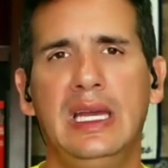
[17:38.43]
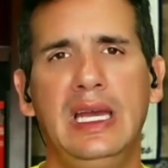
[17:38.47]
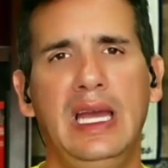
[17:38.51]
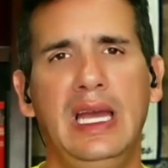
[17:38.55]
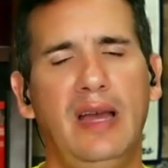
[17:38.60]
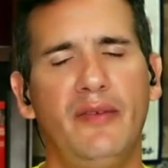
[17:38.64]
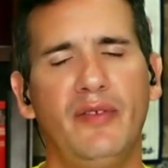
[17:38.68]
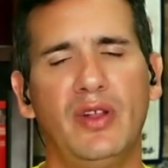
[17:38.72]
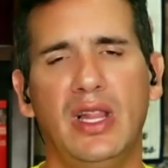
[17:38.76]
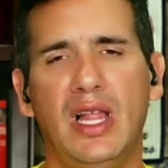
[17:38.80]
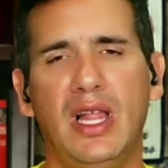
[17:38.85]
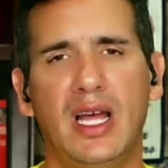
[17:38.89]

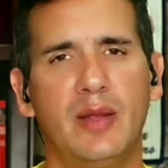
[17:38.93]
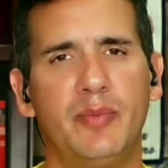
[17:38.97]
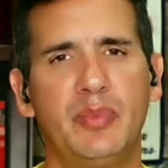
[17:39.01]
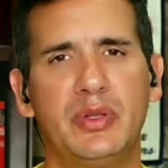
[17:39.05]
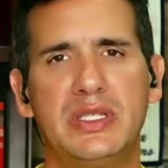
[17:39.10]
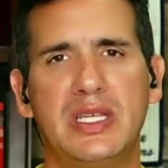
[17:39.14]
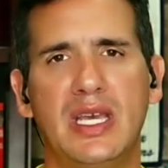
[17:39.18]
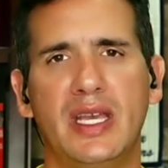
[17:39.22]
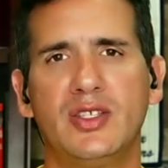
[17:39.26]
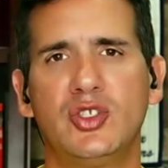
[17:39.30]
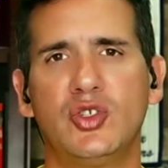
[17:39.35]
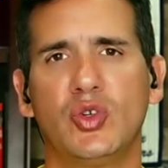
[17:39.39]
have a lot of
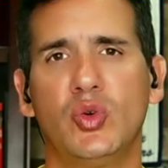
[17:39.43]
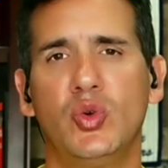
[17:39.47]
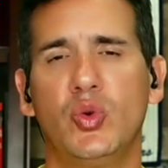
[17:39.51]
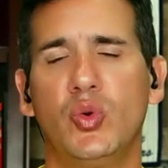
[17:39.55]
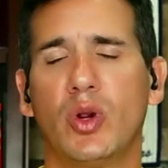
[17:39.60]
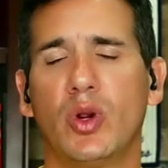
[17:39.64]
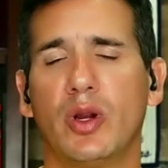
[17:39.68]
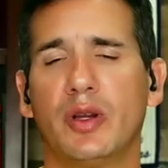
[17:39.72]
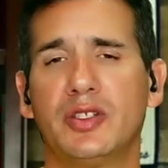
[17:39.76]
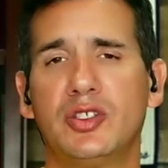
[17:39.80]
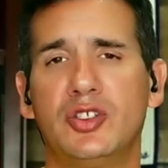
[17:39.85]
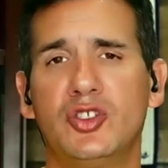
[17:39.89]
potential, who
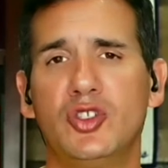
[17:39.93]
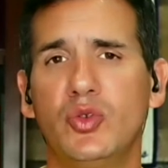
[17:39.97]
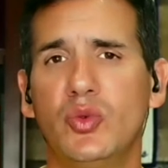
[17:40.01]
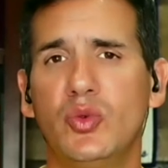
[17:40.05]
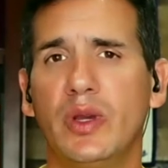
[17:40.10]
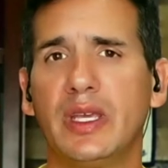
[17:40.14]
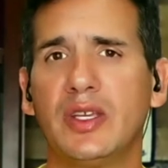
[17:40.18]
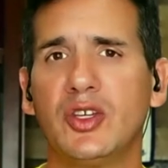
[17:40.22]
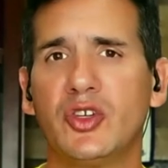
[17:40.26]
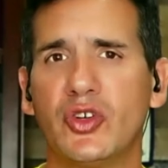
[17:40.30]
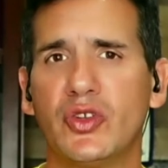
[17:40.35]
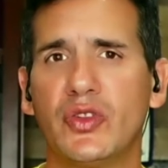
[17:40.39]
are
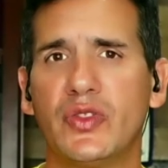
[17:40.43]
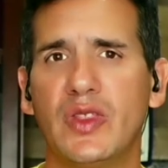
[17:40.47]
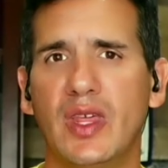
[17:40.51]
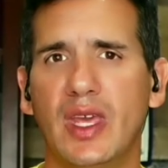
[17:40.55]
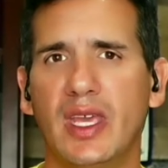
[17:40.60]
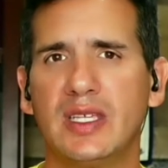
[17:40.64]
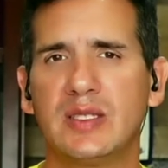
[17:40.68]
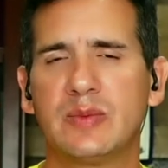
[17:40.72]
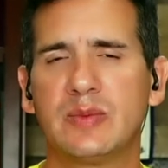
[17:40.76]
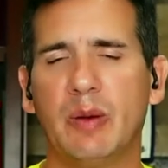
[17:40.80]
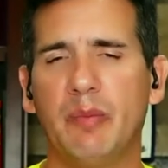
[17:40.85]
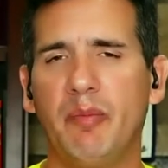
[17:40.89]
doing good
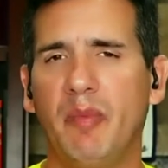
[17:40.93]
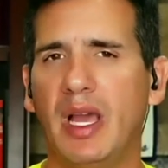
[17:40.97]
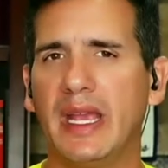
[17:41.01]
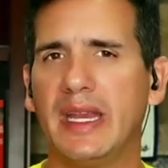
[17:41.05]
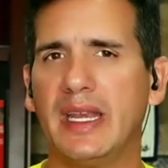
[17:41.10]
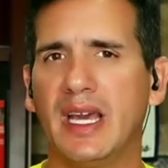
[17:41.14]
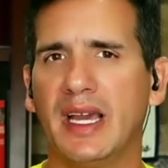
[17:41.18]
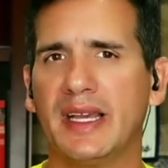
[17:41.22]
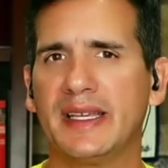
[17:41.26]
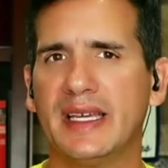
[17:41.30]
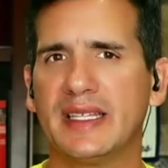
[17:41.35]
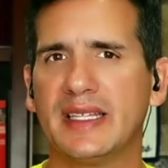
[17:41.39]
things, but might
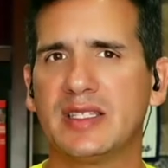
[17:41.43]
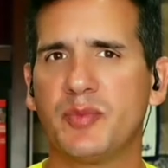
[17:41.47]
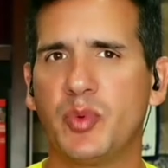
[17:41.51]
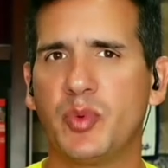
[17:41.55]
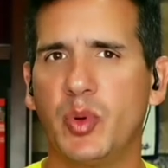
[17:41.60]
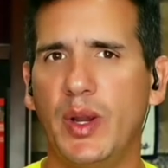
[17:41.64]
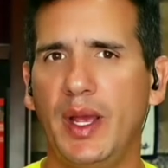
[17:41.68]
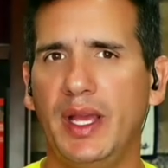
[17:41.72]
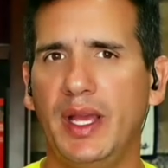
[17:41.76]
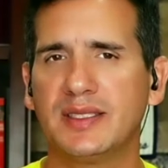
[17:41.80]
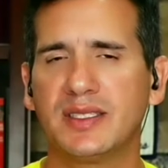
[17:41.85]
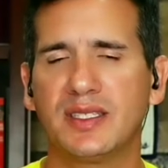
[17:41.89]
not get the
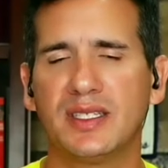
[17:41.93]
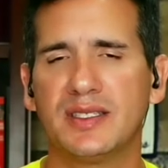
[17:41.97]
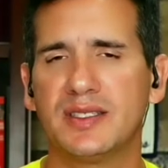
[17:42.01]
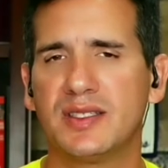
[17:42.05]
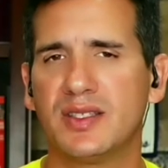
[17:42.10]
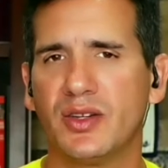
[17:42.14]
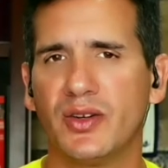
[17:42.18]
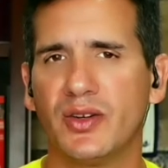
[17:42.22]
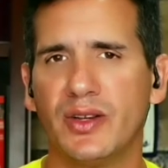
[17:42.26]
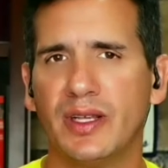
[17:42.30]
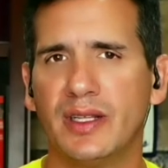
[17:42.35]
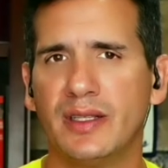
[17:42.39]
press because
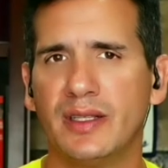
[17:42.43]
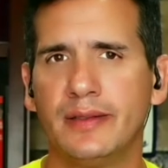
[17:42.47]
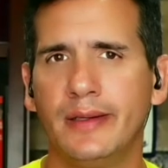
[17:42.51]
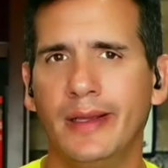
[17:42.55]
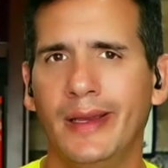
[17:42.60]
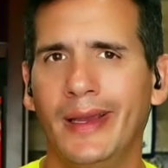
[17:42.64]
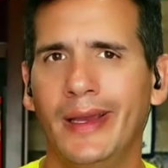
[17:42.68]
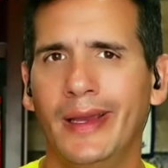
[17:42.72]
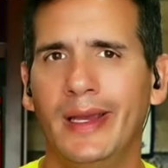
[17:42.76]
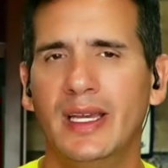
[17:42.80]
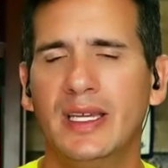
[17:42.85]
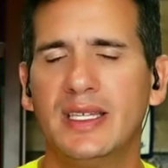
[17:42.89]
they're in
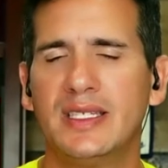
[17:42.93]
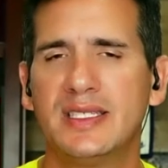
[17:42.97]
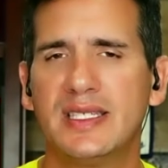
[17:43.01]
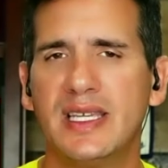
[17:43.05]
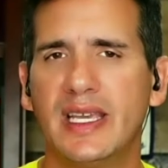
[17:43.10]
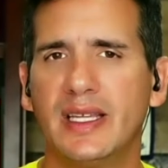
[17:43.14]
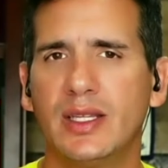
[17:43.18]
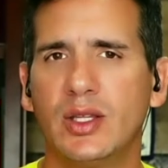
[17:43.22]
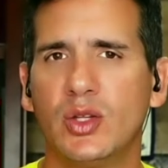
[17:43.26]
St.